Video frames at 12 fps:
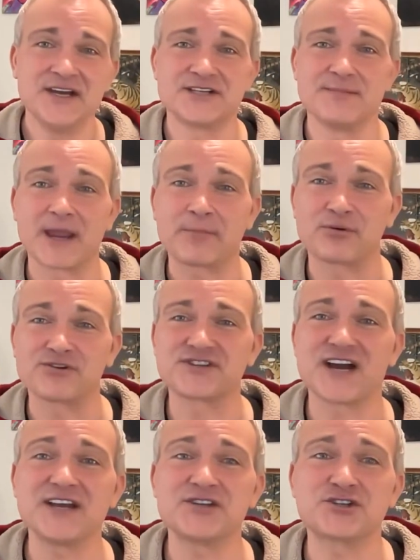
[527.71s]
to make
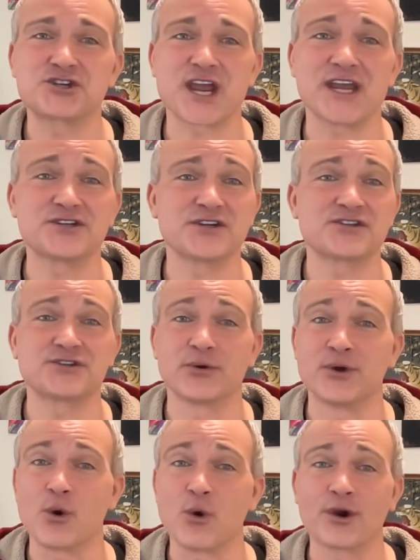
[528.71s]
precise changes to
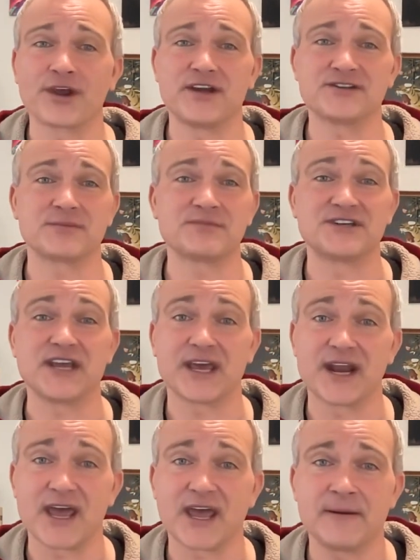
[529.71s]
an organism's
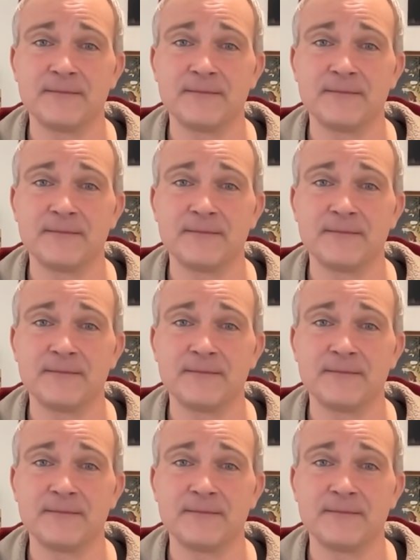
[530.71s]
DNA.